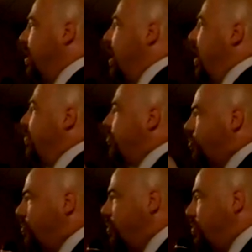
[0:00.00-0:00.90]
And the
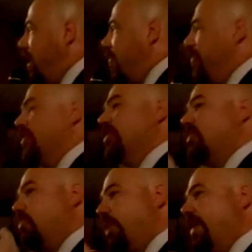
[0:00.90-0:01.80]
truth of the matter is
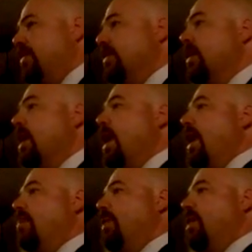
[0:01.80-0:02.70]
the reason
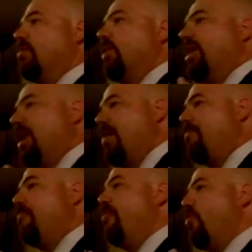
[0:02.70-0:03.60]
is because we keep
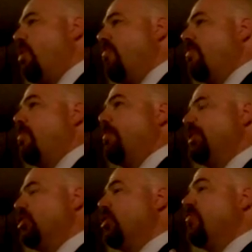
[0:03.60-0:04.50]
voting from a
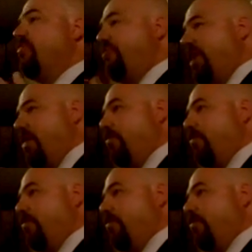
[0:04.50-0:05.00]
position of fear.